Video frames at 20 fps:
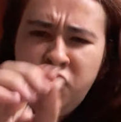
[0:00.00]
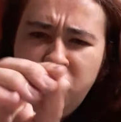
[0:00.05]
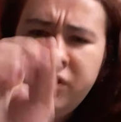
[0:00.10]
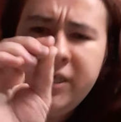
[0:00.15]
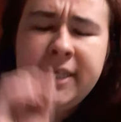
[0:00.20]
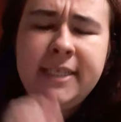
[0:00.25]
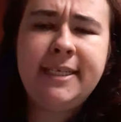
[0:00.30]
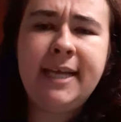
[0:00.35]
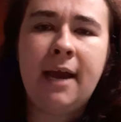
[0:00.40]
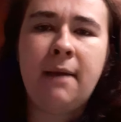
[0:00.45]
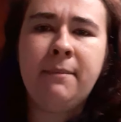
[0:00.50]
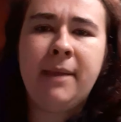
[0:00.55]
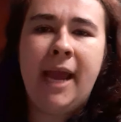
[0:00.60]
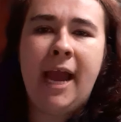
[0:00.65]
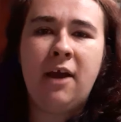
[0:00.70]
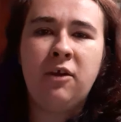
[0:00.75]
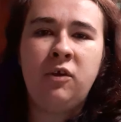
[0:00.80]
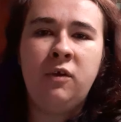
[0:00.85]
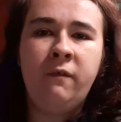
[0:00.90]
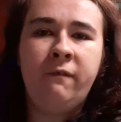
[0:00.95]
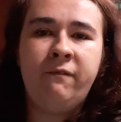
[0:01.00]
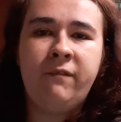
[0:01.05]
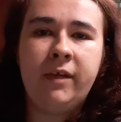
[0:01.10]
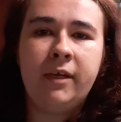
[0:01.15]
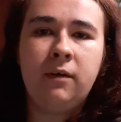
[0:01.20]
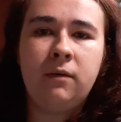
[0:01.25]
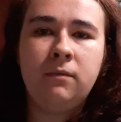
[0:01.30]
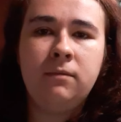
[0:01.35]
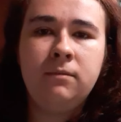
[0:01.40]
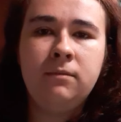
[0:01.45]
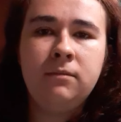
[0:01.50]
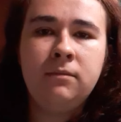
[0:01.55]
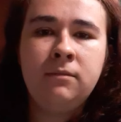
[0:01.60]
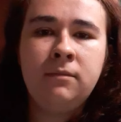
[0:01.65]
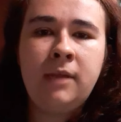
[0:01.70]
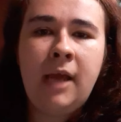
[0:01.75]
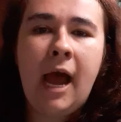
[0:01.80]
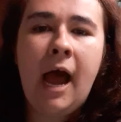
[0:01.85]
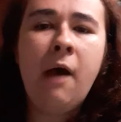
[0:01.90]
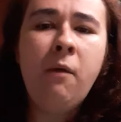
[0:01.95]
you can tell me how you feel.
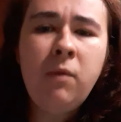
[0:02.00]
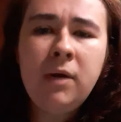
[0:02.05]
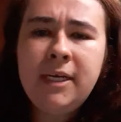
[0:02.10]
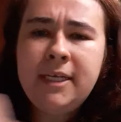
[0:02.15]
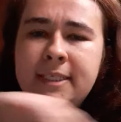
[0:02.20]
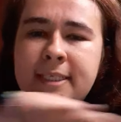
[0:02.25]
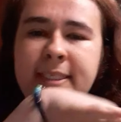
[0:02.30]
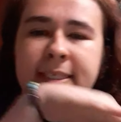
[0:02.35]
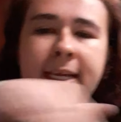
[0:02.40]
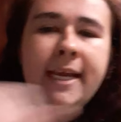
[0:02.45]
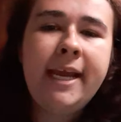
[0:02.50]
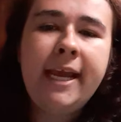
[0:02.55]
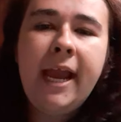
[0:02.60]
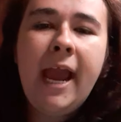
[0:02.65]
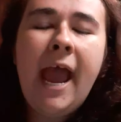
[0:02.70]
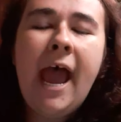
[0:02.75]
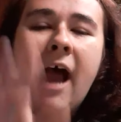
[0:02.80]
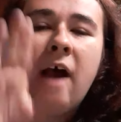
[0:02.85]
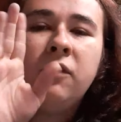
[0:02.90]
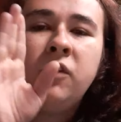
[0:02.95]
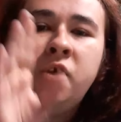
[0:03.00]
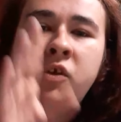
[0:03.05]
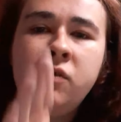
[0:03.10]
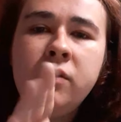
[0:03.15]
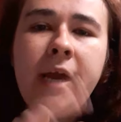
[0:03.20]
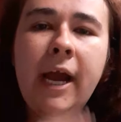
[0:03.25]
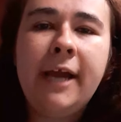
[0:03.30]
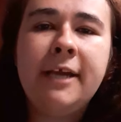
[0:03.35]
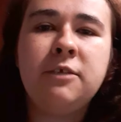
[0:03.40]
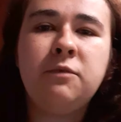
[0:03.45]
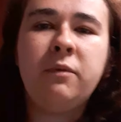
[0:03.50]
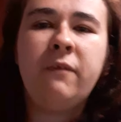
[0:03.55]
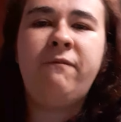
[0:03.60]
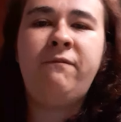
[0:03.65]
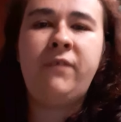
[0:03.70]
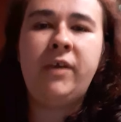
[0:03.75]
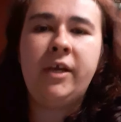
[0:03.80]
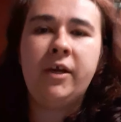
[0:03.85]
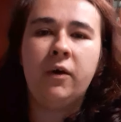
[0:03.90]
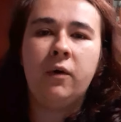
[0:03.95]
I want to see how you guys would
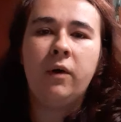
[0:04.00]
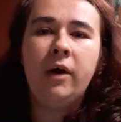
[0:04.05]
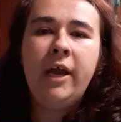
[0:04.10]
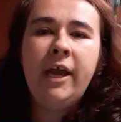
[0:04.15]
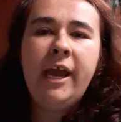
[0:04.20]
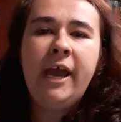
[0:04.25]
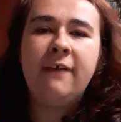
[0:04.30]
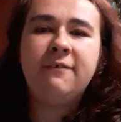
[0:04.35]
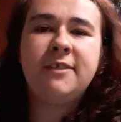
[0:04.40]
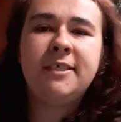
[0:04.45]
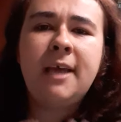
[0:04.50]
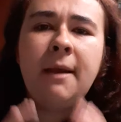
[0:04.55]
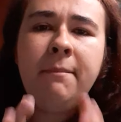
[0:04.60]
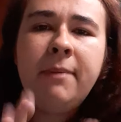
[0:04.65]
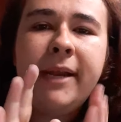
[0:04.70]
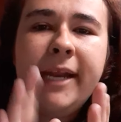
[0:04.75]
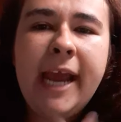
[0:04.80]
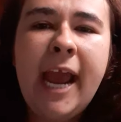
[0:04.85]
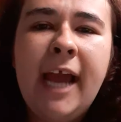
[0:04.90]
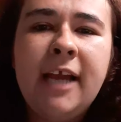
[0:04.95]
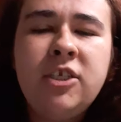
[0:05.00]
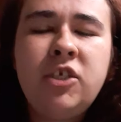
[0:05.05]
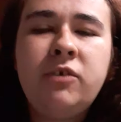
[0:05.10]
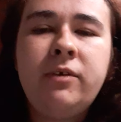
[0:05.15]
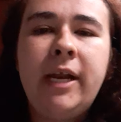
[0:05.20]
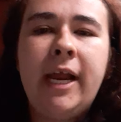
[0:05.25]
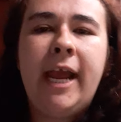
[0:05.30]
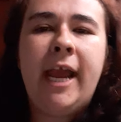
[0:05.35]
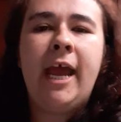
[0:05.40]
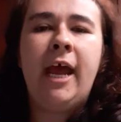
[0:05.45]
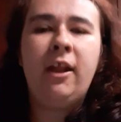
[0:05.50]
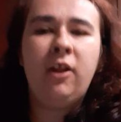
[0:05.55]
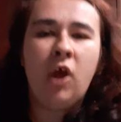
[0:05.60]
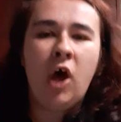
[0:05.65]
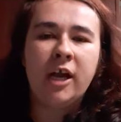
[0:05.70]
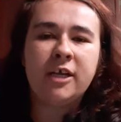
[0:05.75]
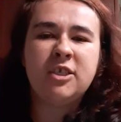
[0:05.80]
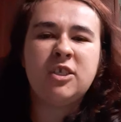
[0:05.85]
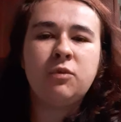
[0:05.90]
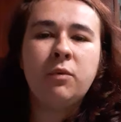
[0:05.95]
feel if somebody had you in a
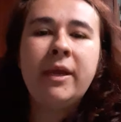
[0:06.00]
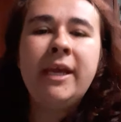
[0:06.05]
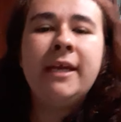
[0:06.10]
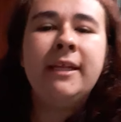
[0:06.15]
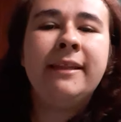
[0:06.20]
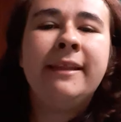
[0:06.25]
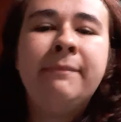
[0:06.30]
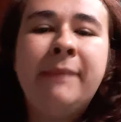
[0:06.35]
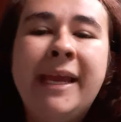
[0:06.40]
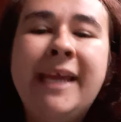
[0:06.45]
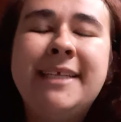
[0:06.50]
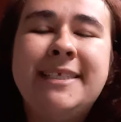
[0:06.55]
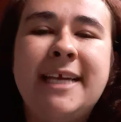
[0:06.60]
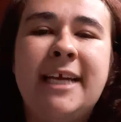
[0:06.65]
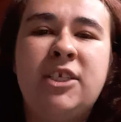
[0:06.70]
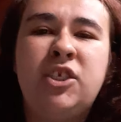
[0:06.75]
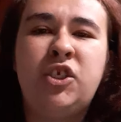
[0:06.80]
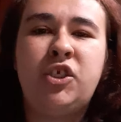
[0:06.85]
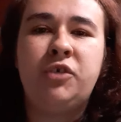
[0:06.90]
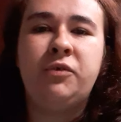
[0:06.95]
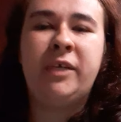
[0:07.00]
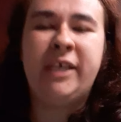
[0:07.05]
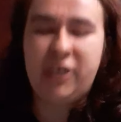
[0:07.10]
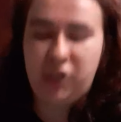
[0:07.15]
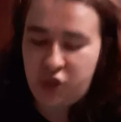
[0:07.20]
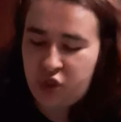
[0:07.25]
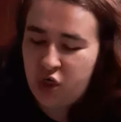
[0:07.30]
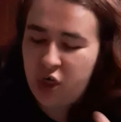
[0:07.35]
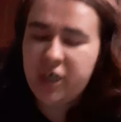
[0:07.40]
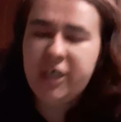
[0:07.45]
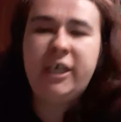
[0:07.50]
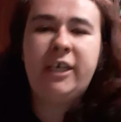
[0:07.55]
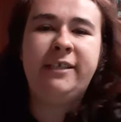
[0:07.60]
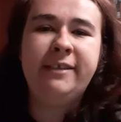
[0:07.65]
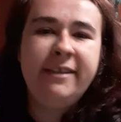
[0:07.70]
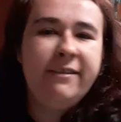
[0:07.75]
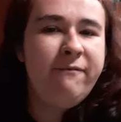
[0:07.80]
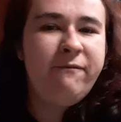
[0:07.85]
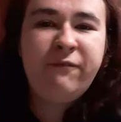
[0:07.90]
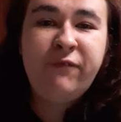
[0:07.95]
headlock, swinging blades at you, getting your
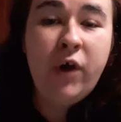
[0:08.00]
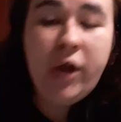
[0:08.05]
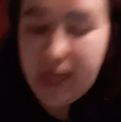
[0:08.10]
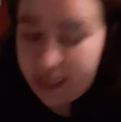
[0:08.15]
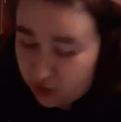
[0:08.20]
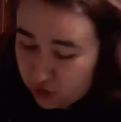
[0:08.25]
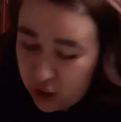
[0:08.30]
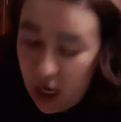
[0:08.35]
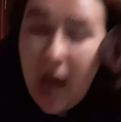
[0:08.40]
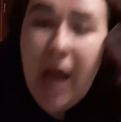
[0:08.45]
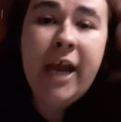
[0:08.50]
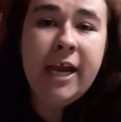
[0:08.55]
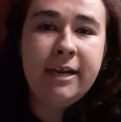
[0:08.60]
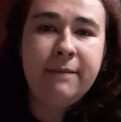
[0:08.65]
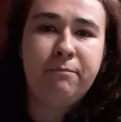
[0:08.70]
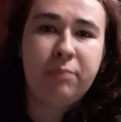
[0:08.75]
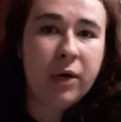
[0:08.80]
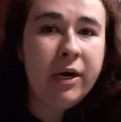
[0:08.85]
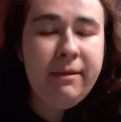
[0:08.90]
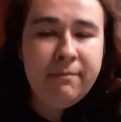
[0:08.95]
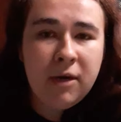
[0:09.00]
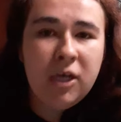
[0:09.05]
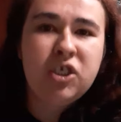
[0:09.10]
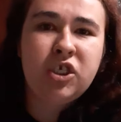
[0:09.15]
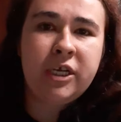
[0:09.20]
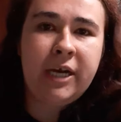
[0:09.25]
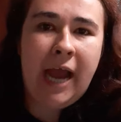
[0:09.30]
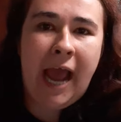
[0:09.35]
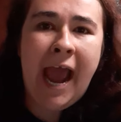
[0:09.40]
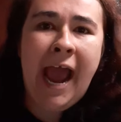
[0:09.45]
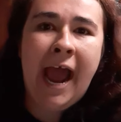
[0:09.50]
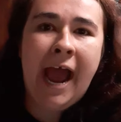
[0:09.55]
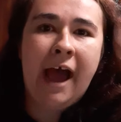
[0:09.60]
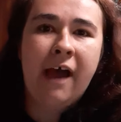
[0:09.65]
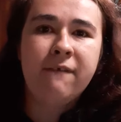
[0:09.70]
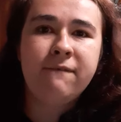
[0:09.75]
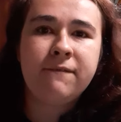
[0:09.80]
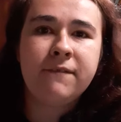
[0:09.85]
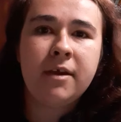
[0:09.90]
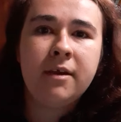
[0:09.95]
foot cut pretty much in
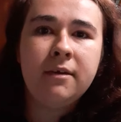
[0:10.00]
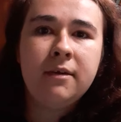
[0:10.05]
half,